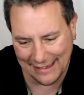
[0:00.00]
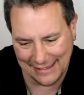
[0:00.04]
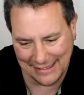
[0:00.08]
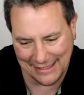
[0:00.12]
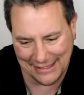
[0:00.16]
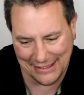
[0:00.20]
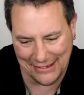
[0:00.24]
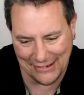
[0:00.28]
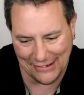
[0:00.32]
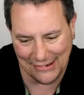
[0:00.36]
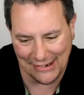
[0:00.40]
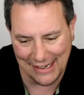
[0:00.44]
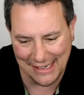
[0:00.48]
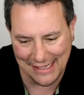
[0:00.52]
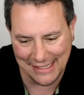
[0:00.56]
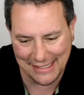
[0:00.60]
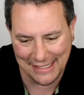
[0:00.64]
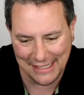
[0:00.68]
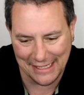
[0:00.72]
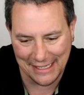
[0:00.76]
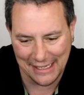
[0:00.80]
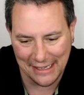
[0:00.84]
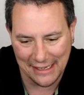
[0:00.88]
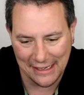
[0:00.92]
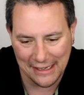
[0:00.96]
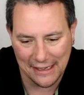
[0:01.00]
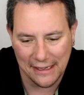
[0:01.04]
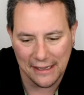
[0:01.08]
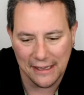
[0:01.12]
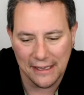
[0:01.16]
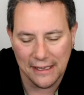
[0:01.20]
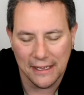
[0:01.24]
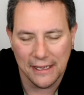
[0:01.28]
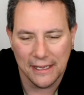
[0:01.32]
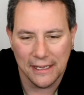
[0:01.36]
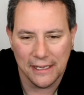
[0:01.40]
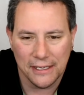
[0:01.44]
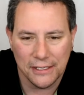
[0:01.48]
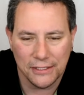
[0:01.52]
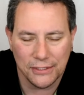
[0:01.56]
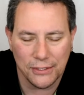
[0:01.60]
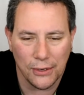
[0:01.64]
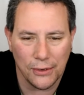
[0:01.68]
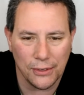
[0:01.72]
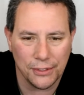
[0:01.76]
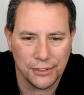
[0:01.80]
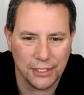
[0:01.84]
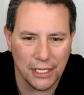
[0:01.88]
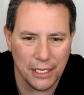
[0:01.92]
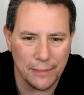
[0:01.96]
That's crazy.
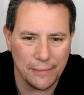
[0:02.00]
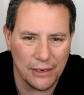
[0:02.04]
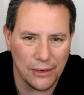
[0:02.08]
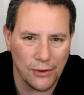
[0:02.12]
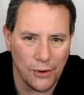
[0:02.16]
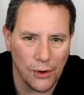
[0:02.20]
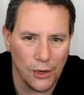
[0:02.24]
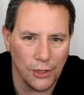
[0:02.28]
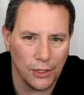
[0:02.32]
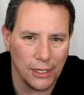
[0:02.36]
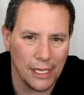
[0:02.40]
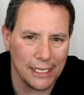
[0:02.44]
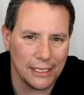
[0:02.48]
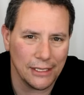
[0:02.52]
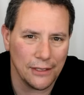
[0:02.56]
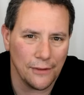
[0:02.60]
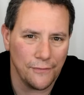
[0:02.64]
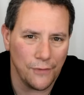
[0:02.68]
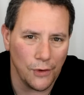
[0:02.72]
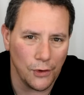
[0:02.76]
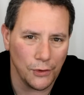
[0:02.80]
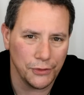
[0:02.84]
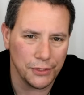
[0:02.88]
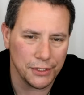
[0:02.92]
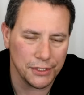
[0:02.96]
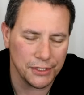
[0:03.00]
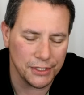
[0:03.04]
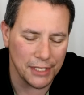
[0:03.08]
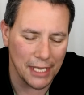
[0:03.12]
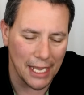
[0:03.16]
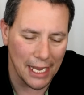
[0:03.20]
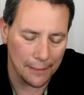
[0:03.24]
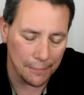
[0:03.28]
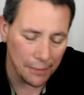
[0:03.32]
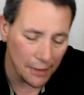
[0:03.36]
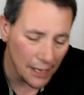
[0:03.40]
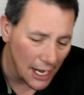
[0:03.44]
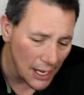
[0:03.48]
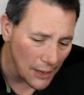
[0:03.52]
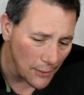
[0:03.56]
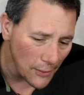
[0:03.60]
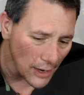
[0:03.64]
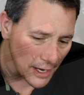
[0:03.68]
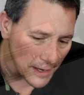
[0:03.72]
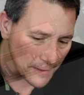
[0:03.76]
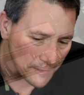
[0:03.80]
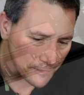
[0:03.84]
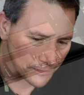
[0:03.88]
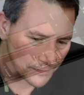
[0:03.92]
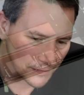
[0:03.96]
So it's gonna be called like the Volta Stack. But
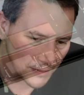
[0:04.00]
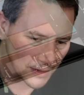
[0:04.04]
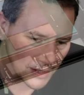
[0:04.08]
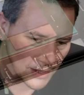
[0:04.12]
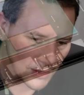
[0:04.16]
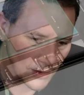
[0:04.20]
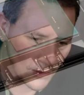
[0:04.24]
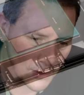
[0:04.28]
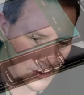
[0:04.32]
anyway, you